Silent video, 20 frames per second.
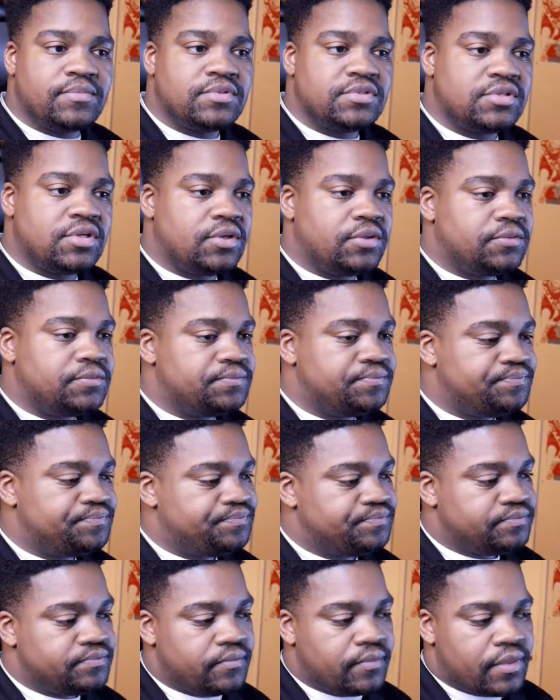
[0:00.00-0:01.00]
So
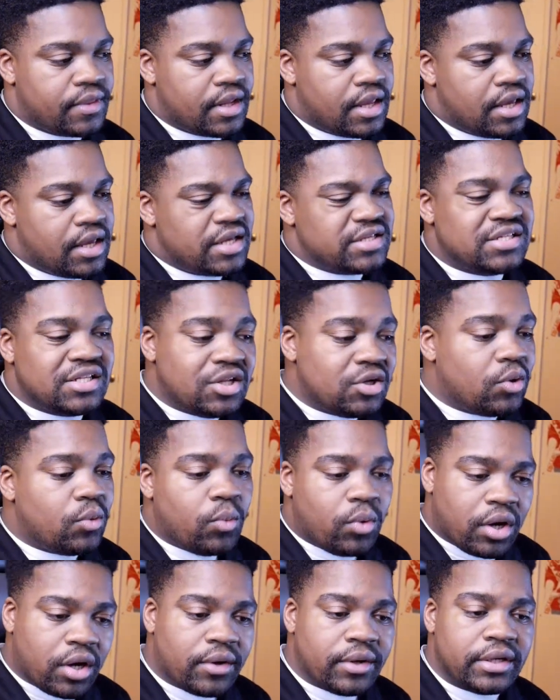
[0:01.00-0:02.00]
it's a little
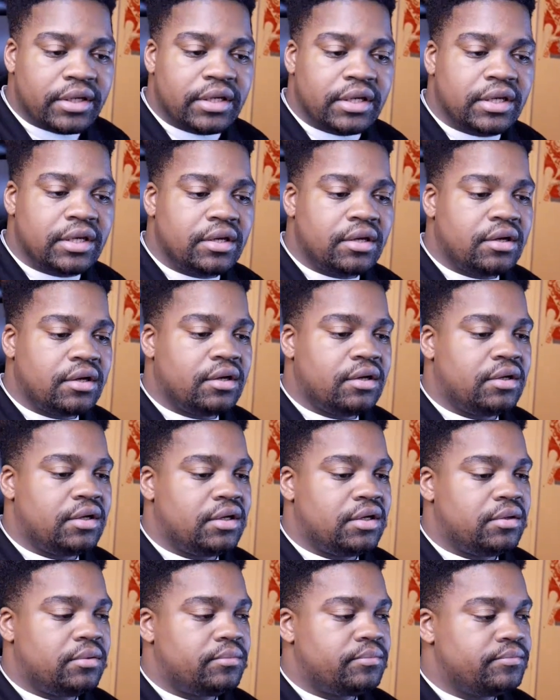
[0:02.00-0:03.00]
worrying,
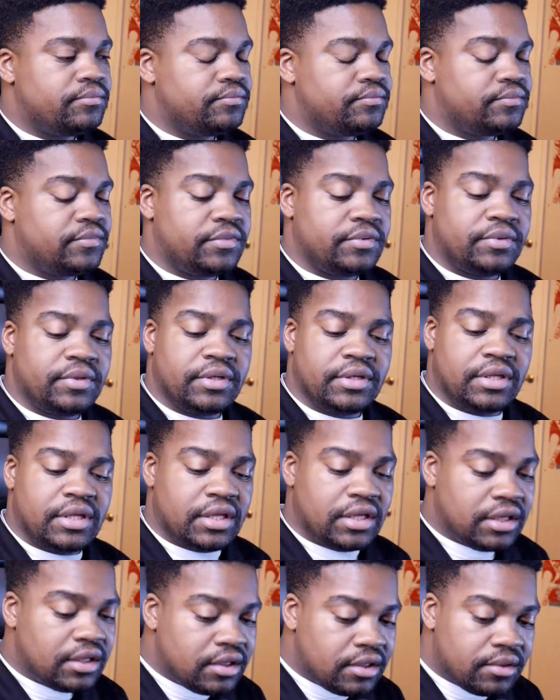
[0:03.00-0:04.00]

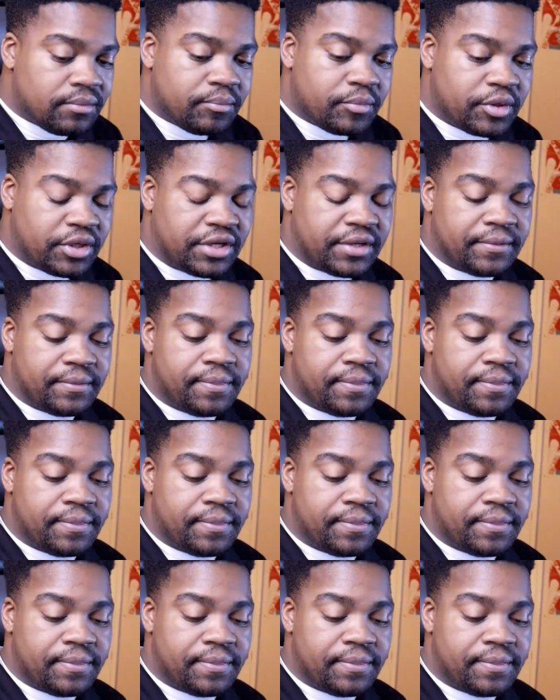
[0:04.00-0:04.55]
again, but